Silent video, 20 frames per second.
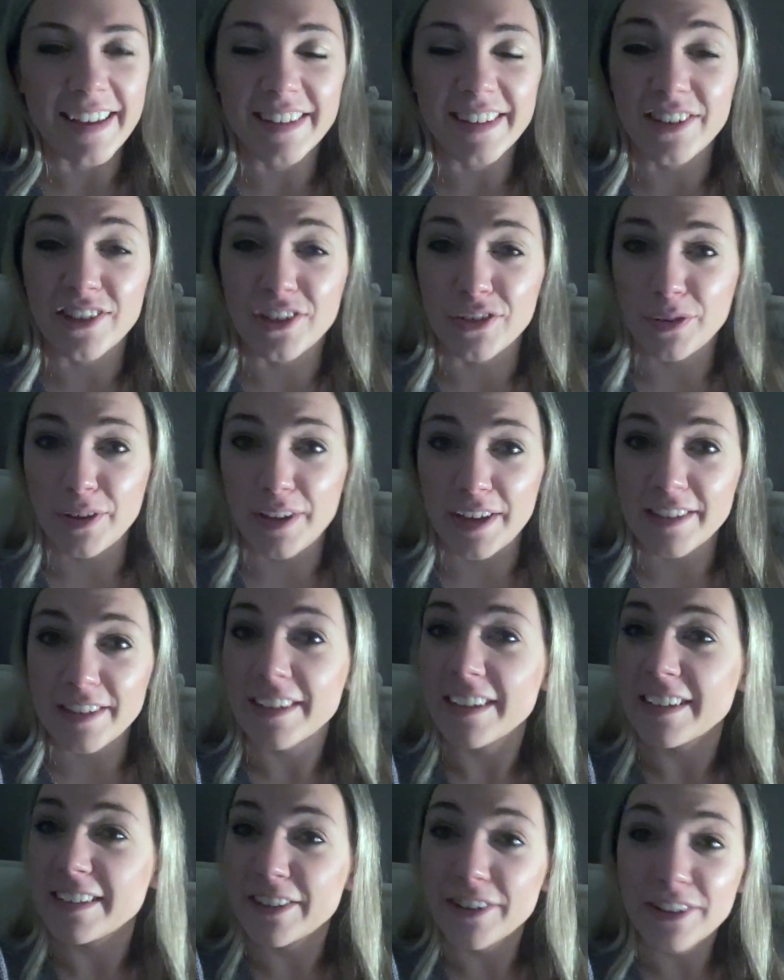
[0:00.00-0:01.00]
I just realized
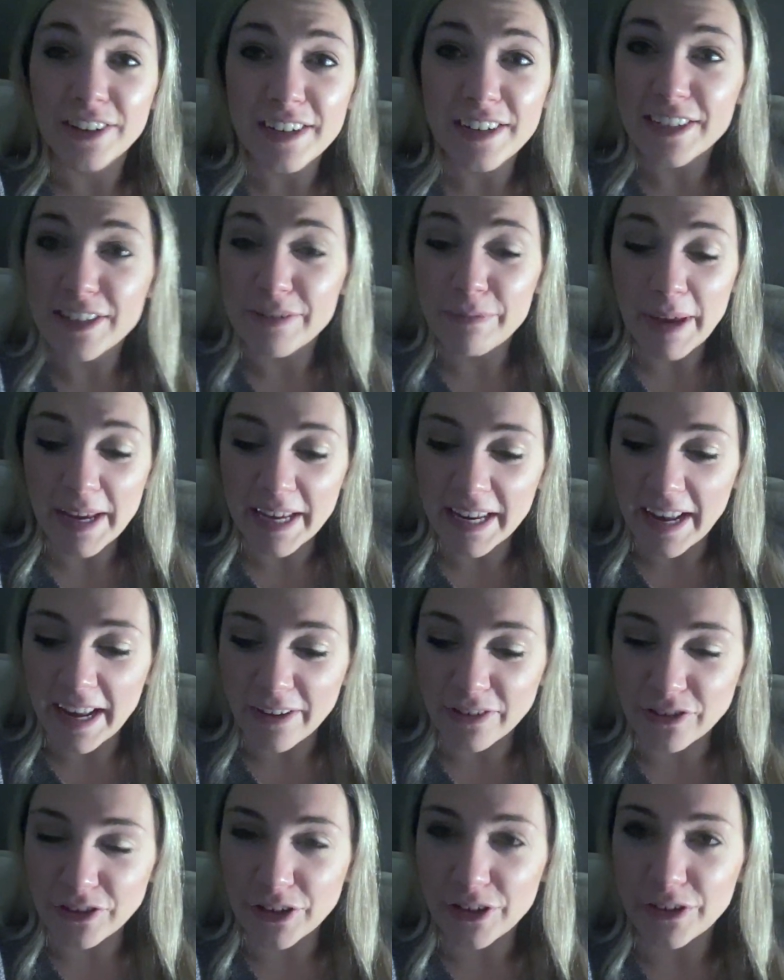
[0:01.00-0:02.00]
I still needed to make an
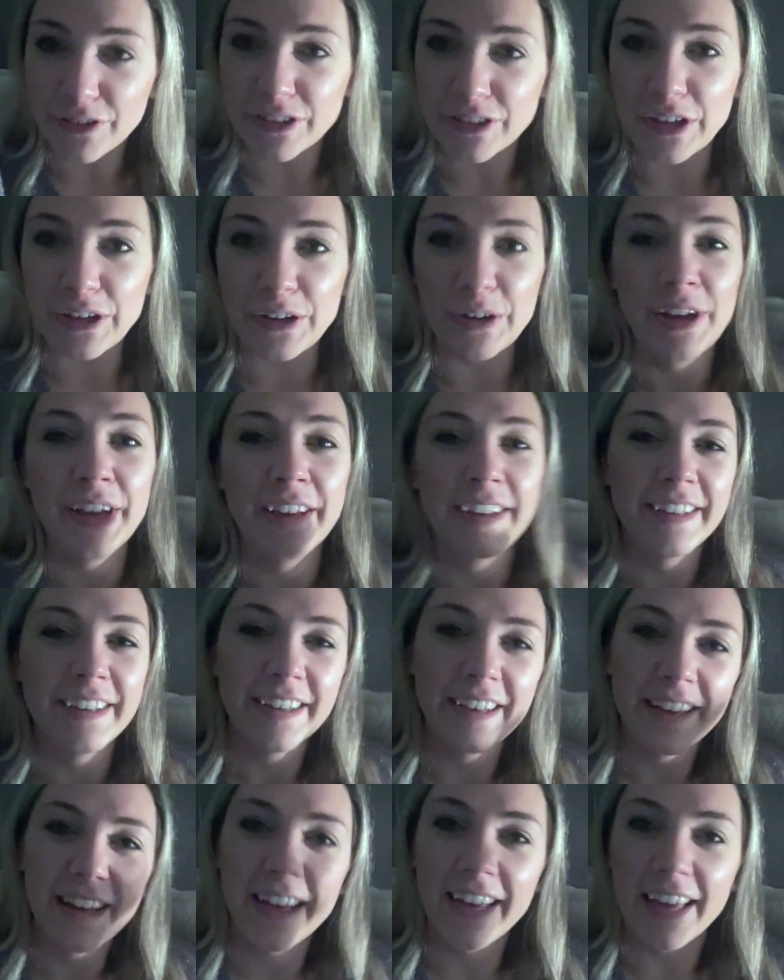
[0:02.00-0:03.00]
outro, so
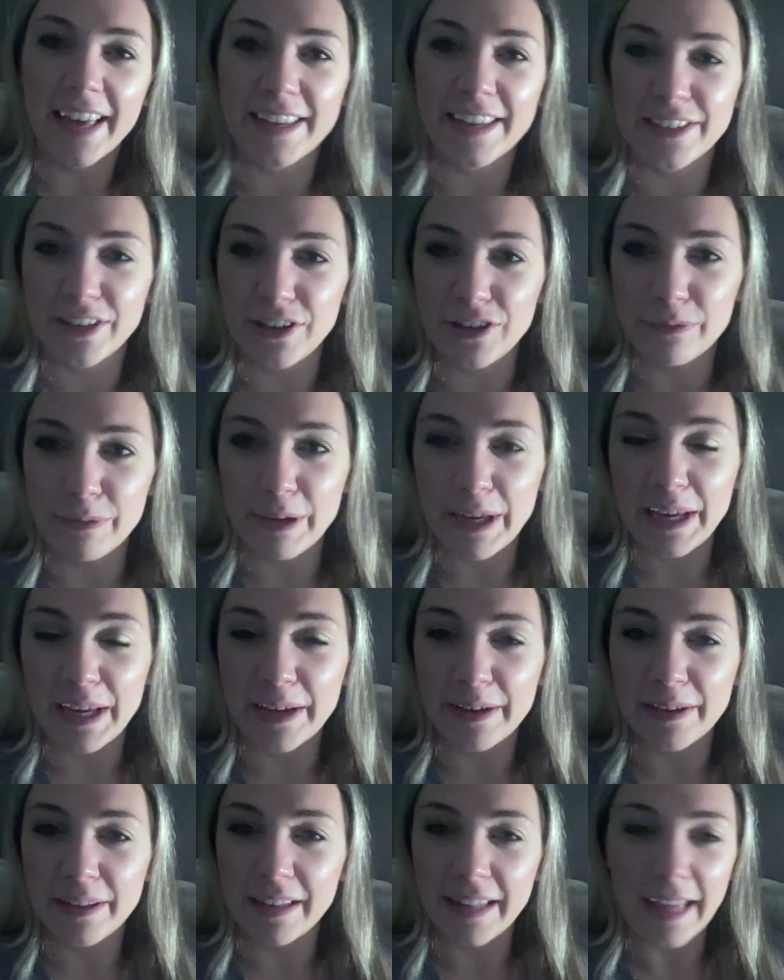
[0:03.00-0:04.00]
excuse me,
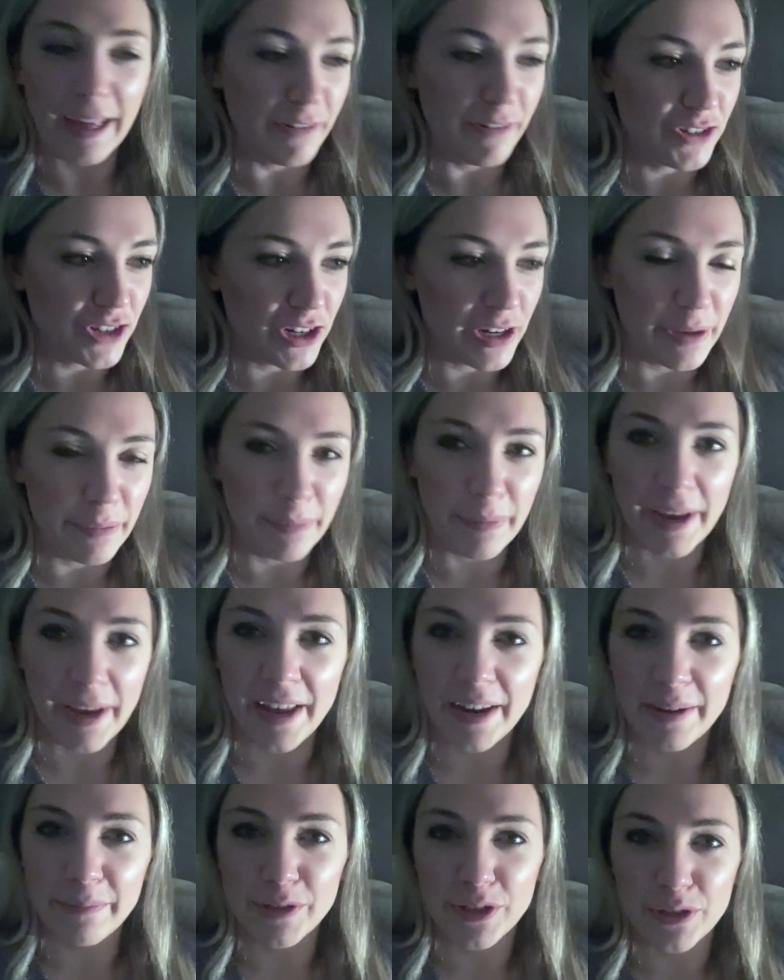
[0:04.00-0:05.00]
lounging in
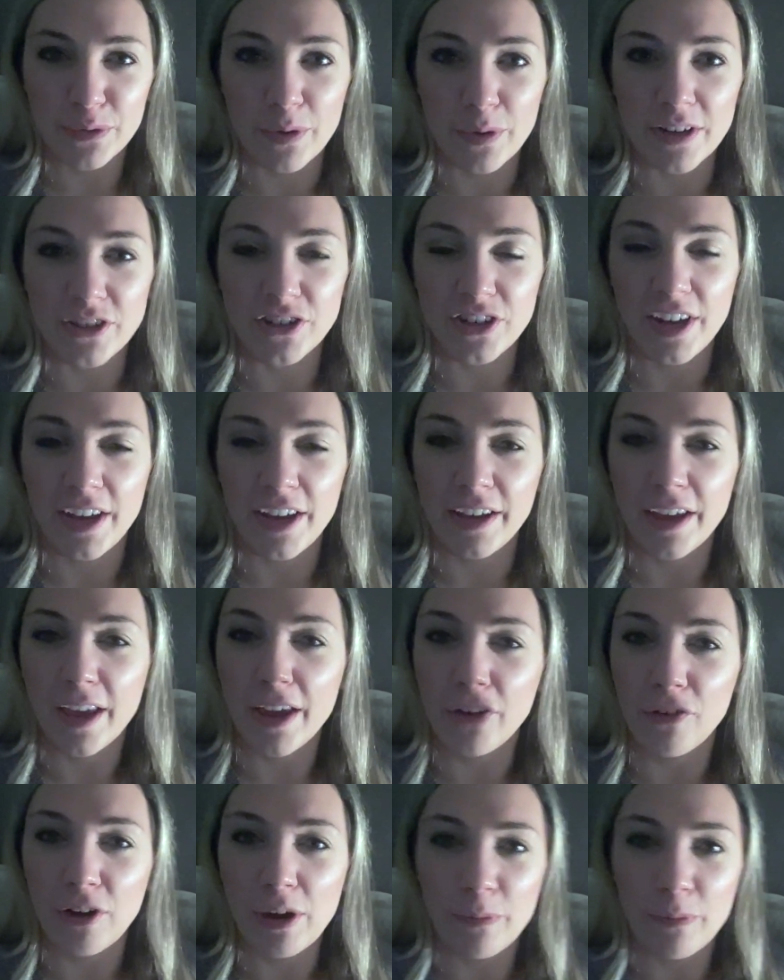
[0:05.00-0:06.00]
bed, I'm just watching
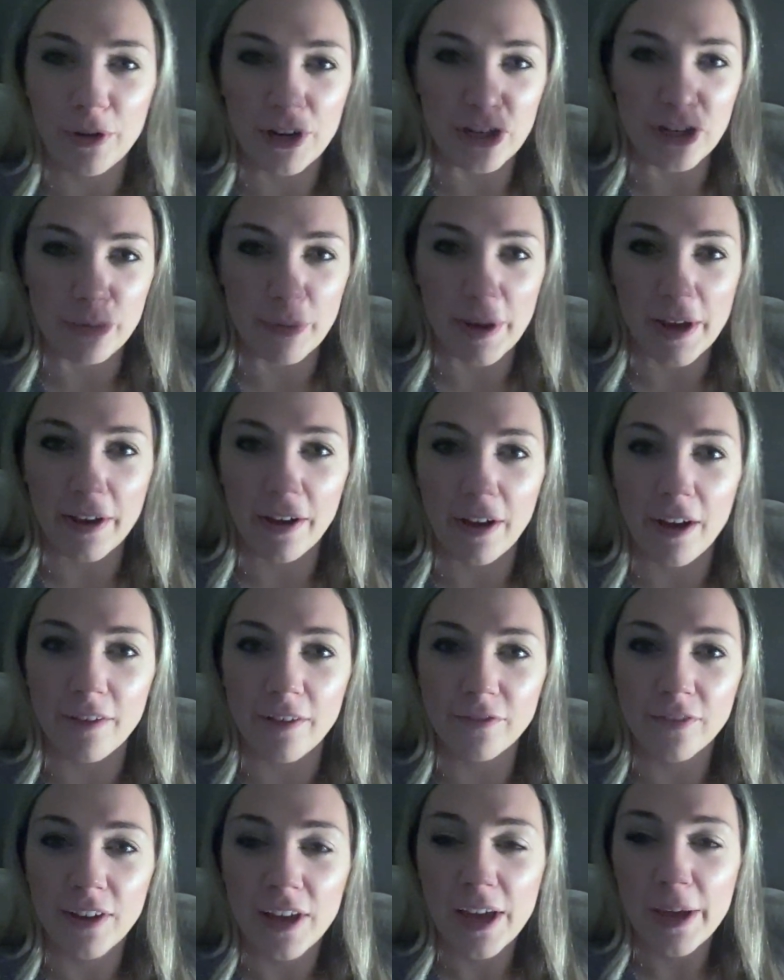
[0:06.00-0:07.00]
Great British Bake
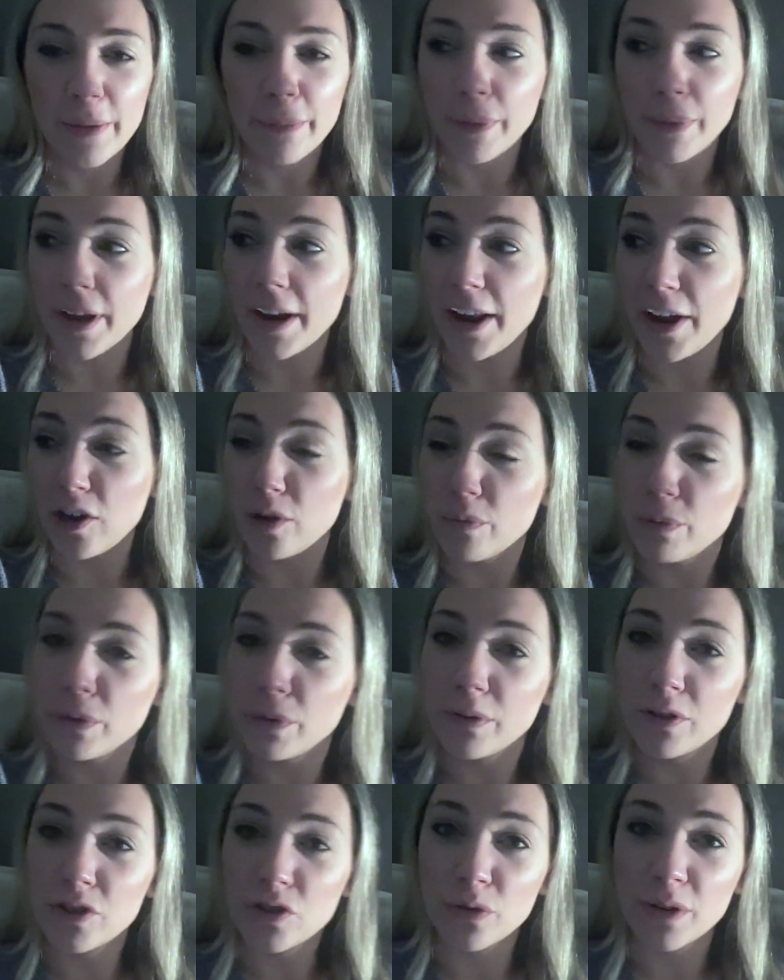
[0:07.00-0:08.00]
Off, but I hope you
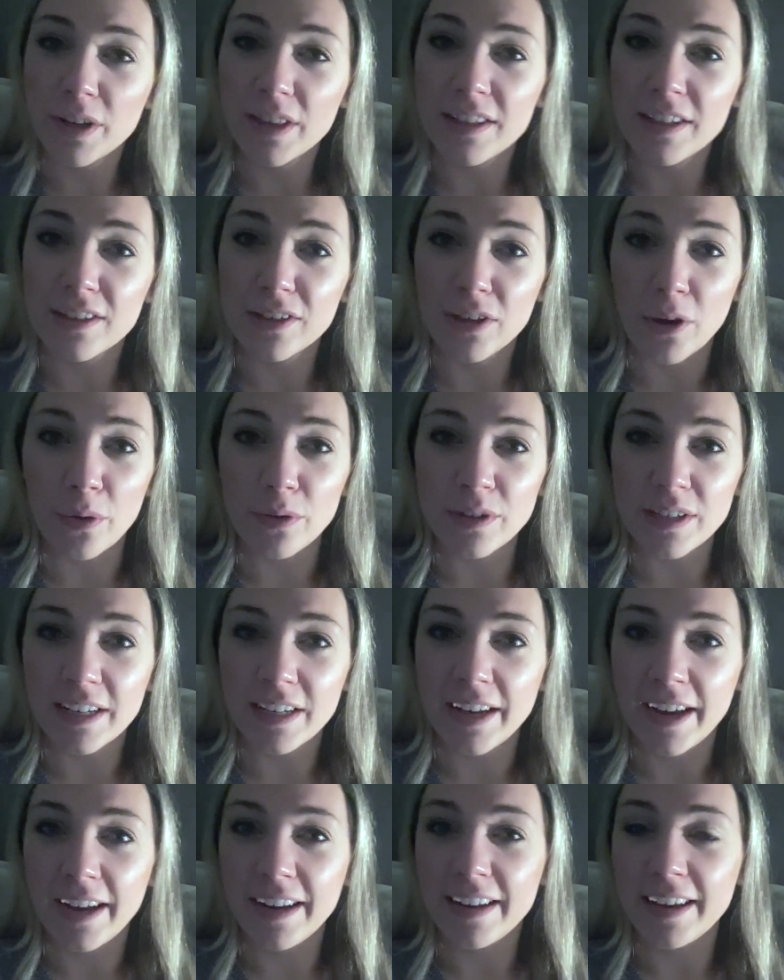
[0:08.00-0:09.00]
enjoyed this cozy
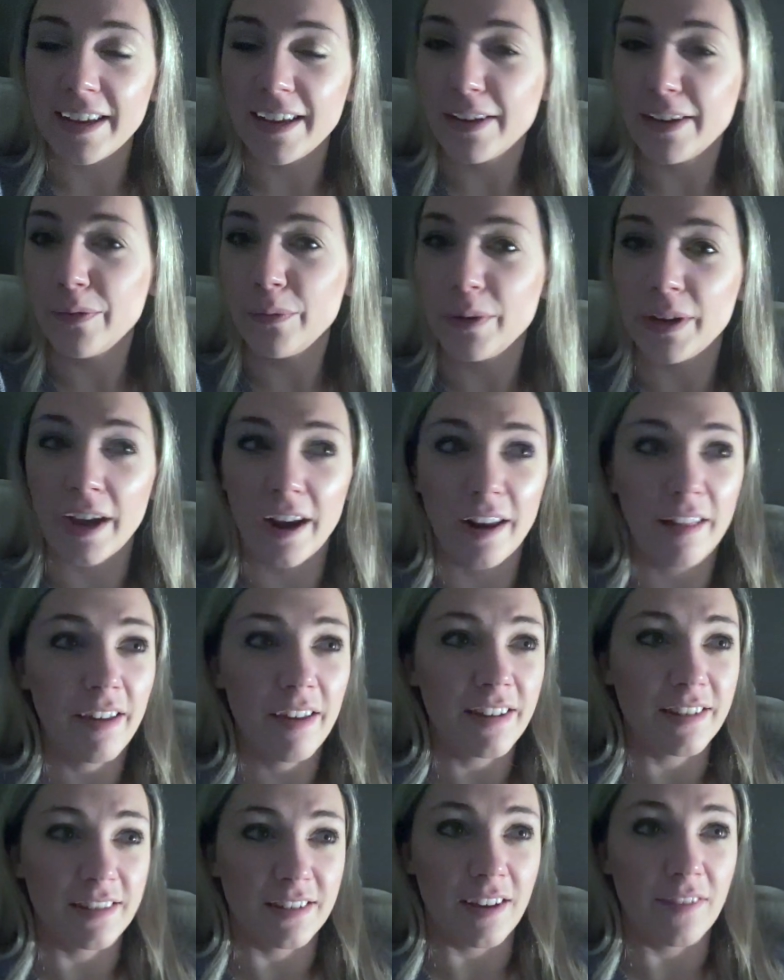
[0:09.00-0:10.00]
night in. We got a lot
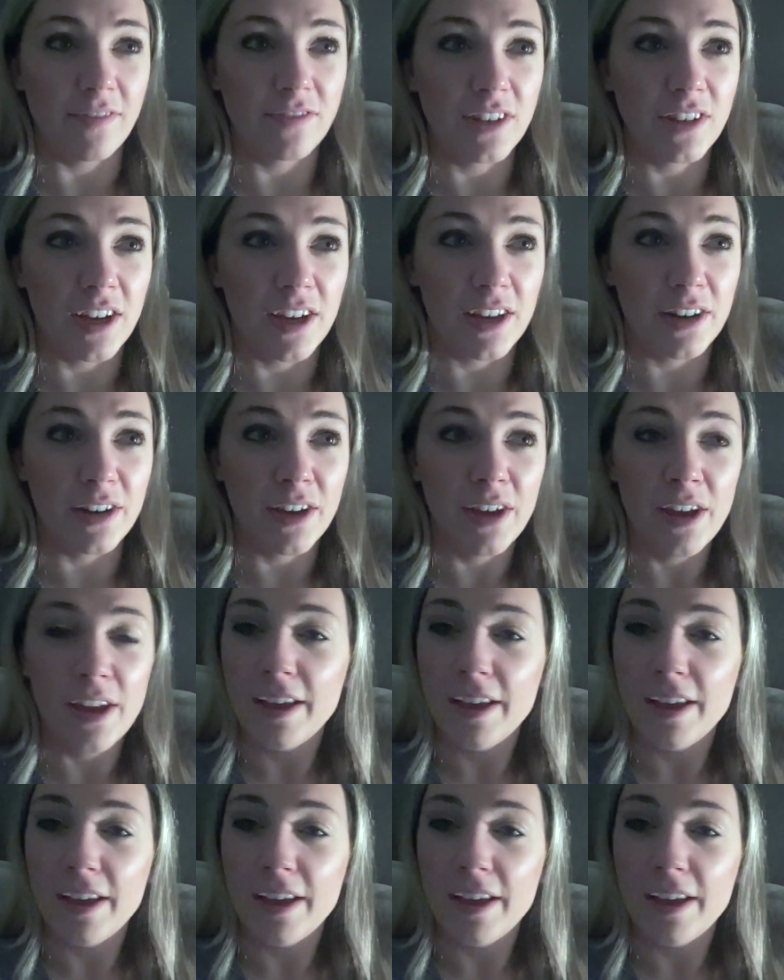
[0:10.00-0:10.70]
of stuff done.